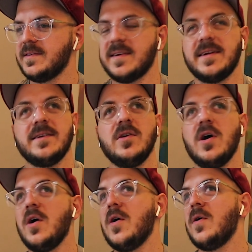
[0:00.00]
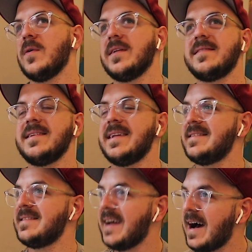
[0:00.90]
It's like, no,
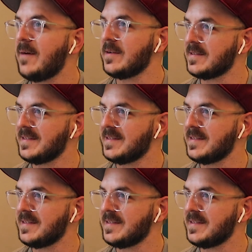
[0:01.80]
that's not what